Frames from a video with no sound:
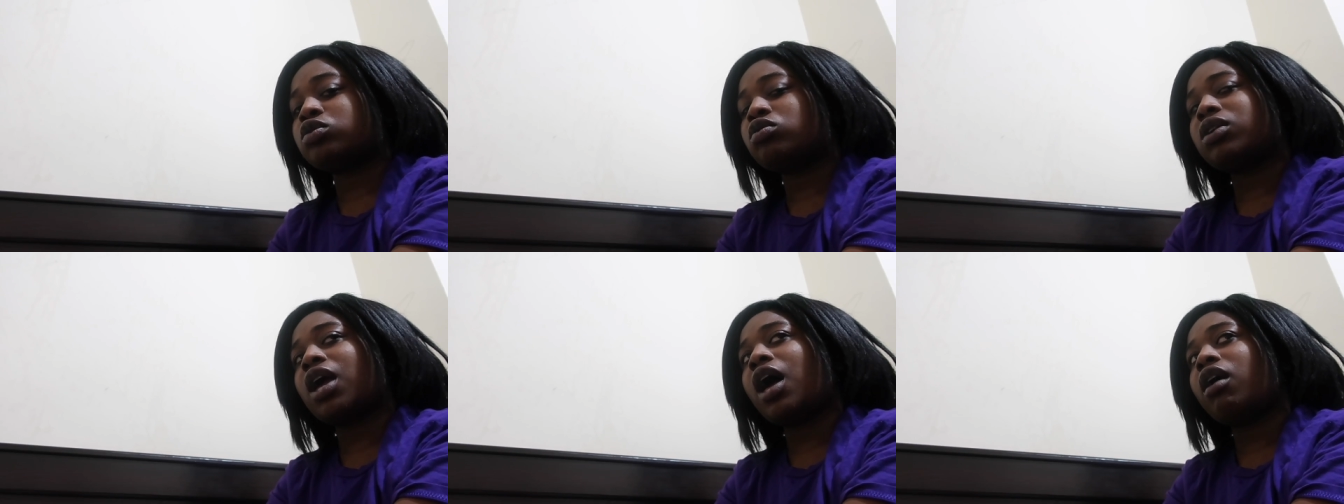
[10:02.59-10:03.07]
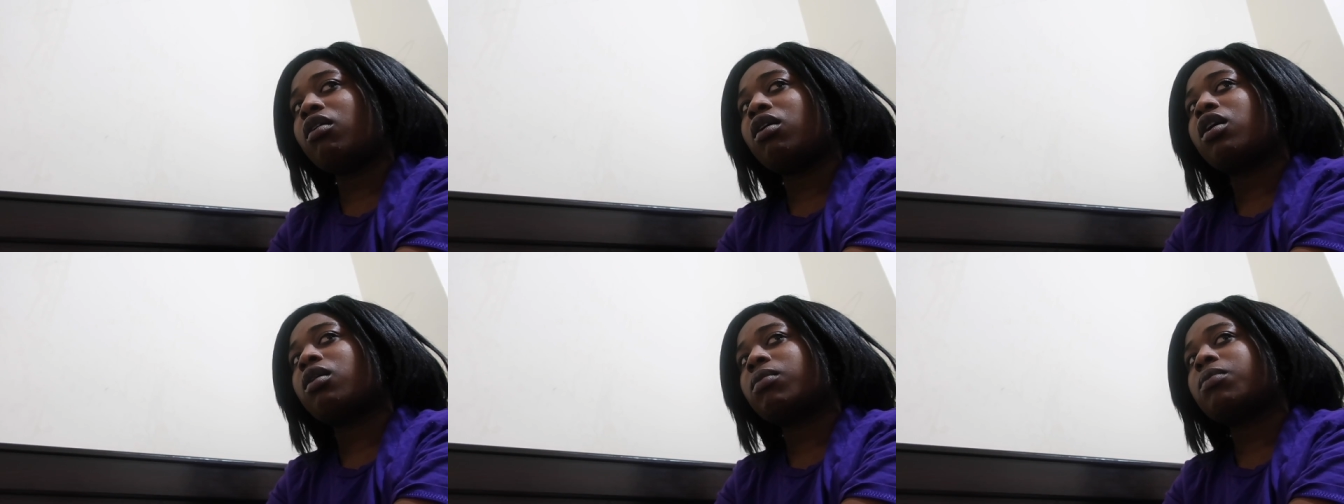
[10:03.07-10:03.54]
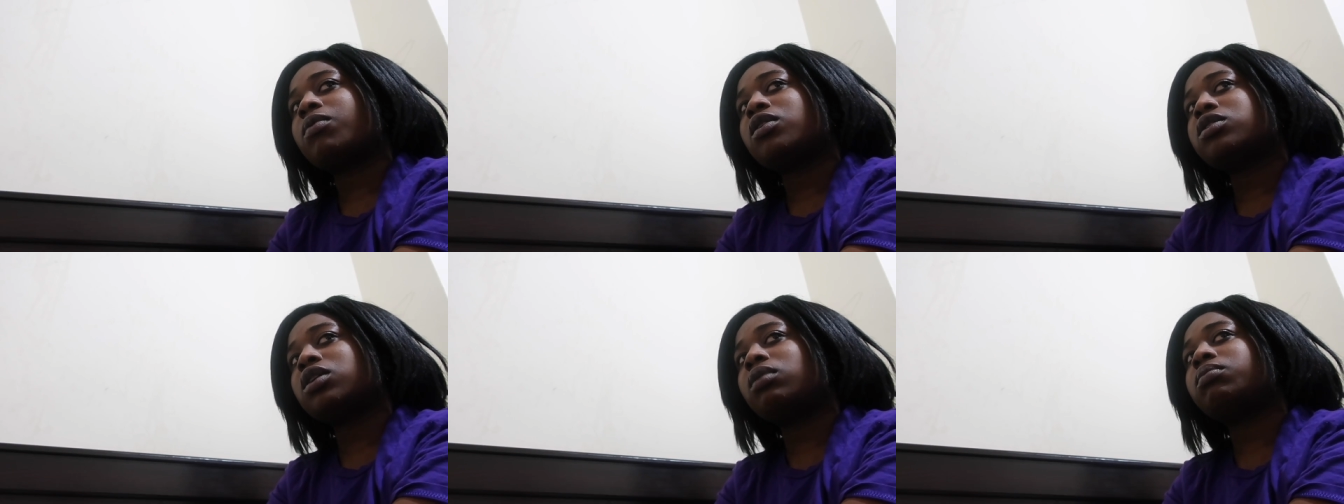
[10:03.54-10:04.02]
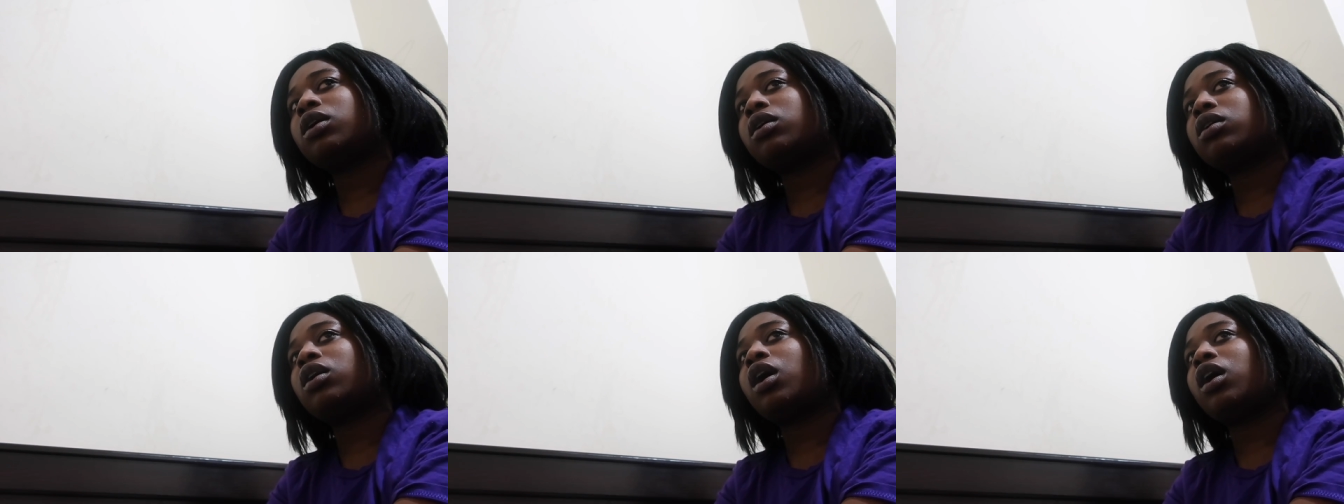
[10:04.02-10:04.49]
So yeah, my parents helped me
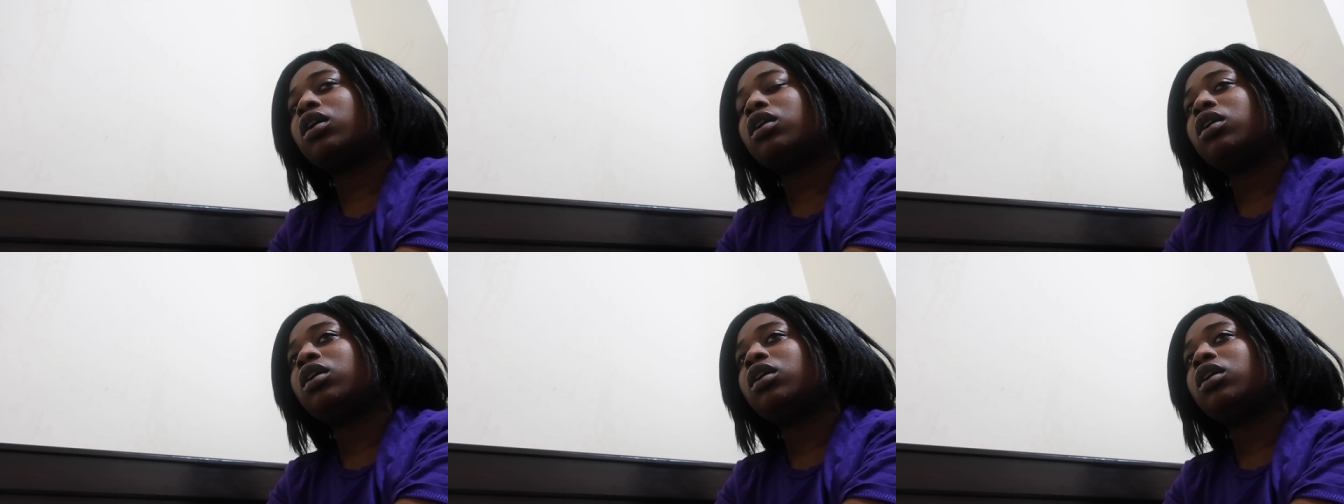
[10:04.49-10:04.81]
out a lot.